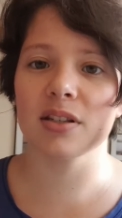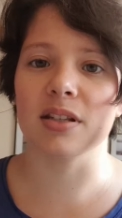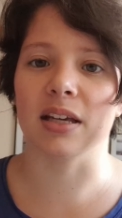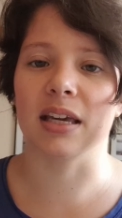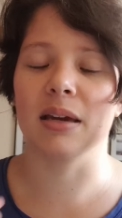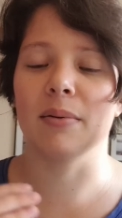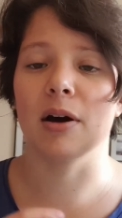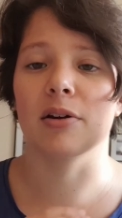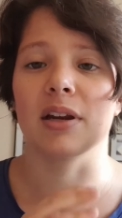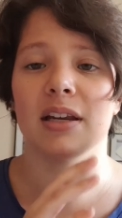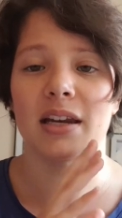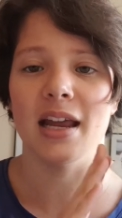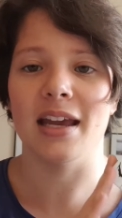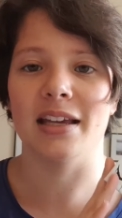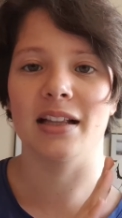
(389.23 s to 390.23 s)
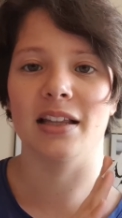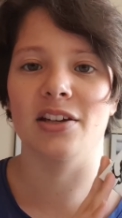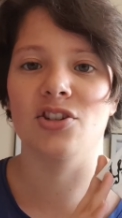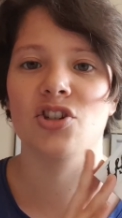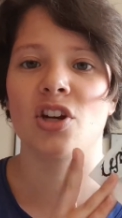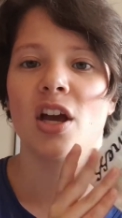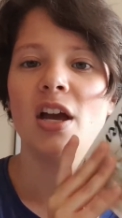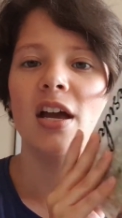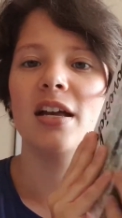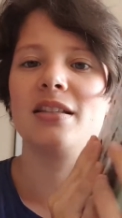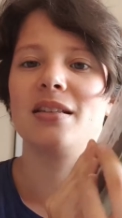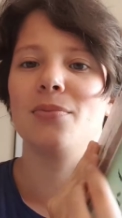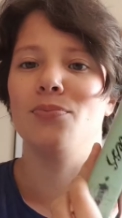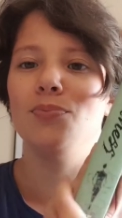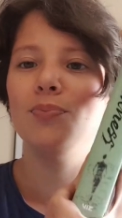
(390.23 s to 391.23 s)
that came out in English. It's
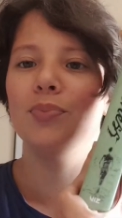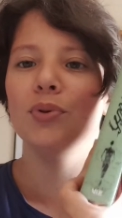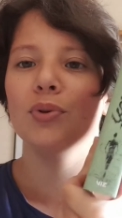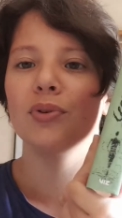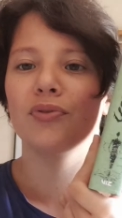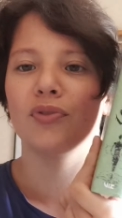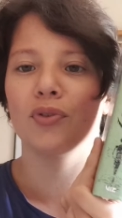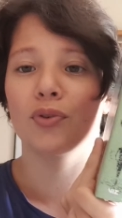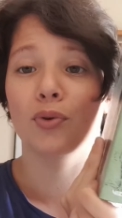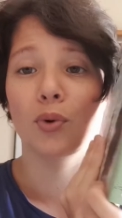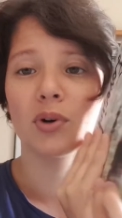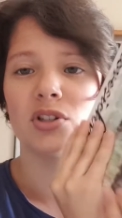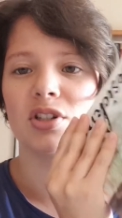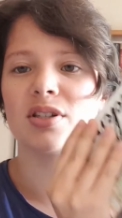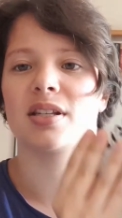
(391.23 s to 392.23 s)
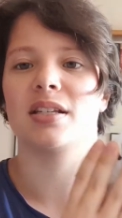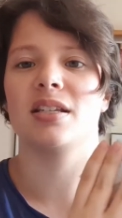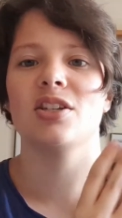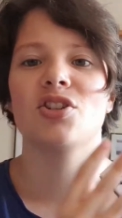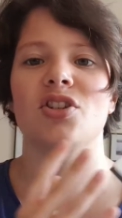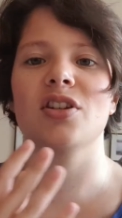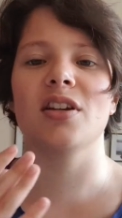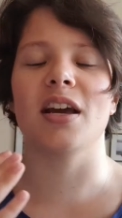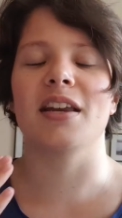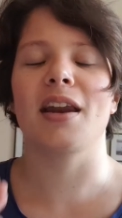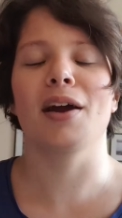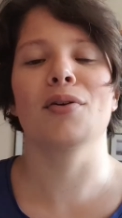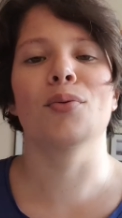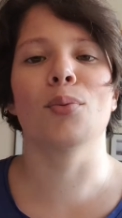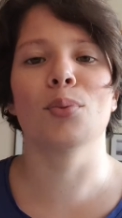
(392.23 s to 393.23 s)
a beautiful, gorgeous edition, and I
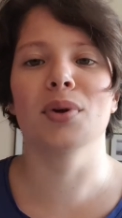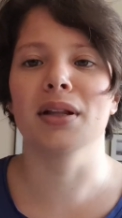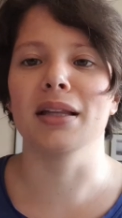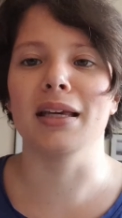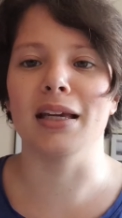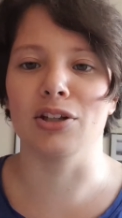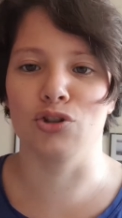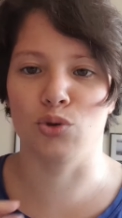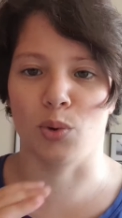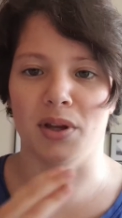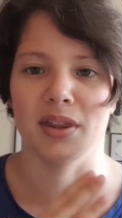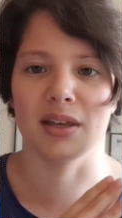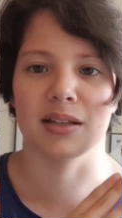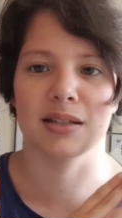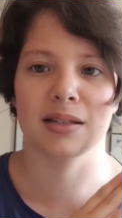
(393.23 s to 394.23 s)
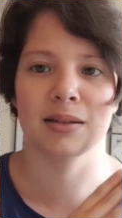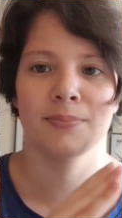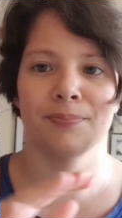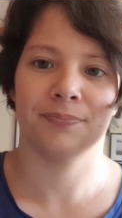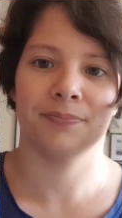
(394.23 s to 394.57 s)
really enjoy this.